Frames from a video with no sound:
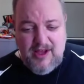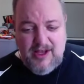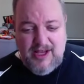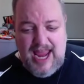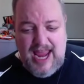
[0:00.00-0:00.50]

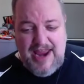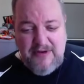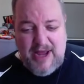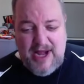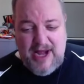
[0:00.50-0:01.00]
Hey,
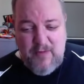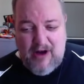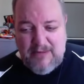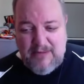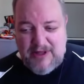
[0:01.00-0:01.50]
everybody.
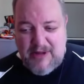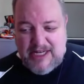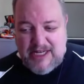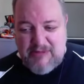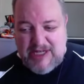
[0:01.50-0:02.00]
Welcome to the
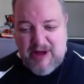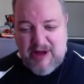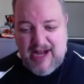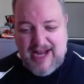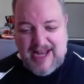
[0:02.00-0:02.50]
Mully's Place
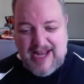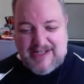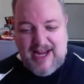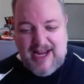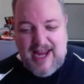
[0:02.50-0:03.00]
podcast
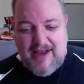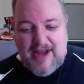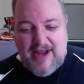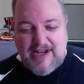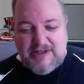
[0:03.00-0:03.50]
today. I've
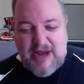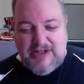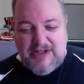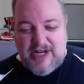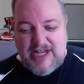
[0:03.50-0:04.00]
got a
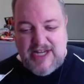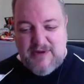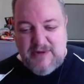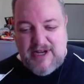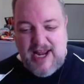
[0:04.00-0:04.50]
special guest with
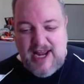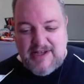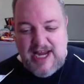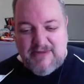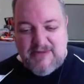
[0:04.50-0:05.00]
me today. His
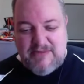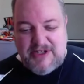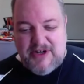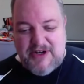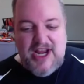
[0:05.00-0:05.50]
name is
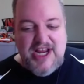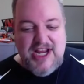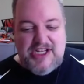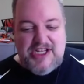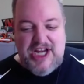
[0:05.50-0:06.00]
Mr.
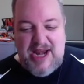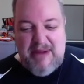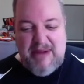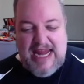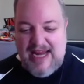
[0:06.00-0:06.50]
Johnny
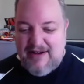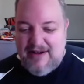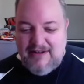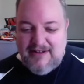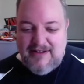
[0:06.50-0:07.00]
Beane.
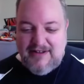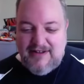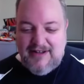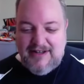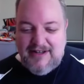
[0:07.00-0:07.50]

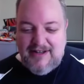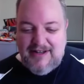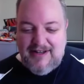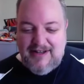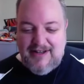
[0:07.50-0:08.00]

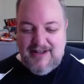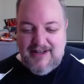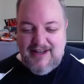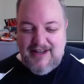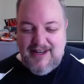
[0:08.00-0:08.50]
Yo.